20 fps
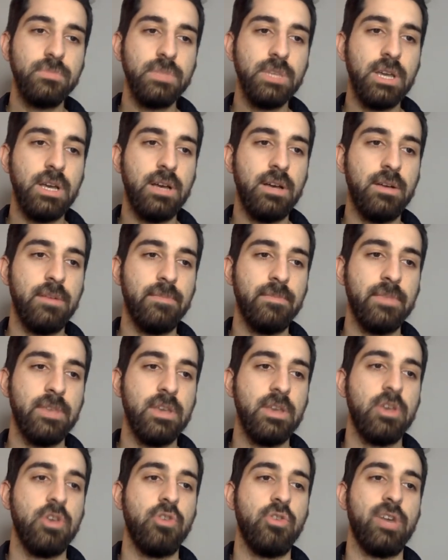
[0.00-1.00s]

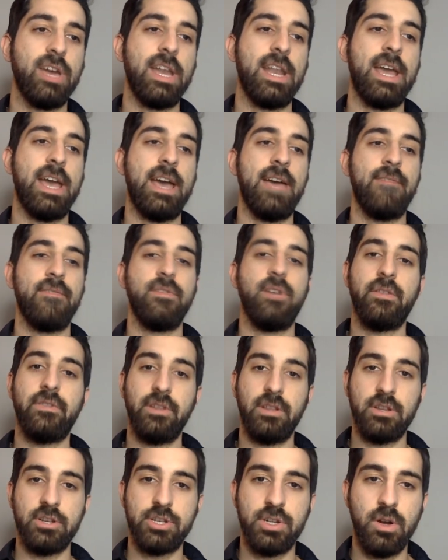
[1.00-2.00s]
gotta have
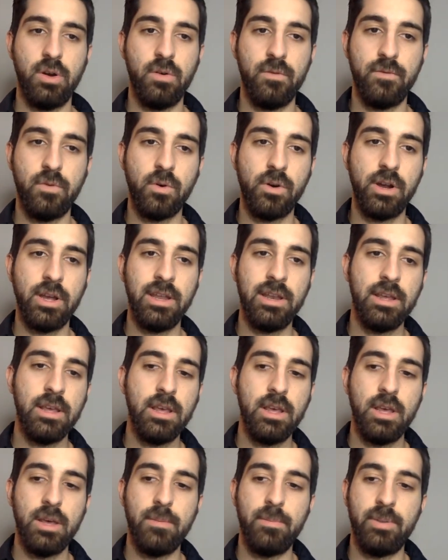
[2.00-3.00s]
nothing to show for it,
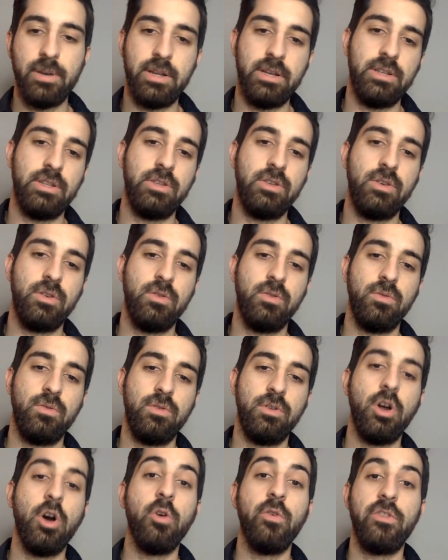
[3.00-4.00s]
but you
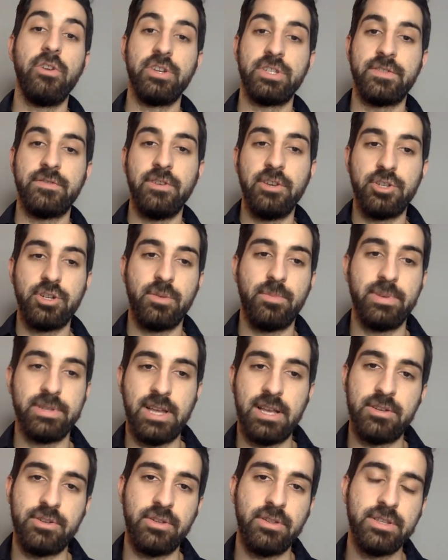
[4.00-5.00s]
know there's future
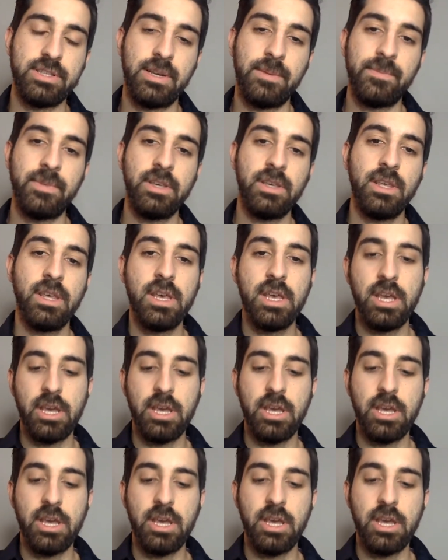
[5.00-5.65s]
potential in something.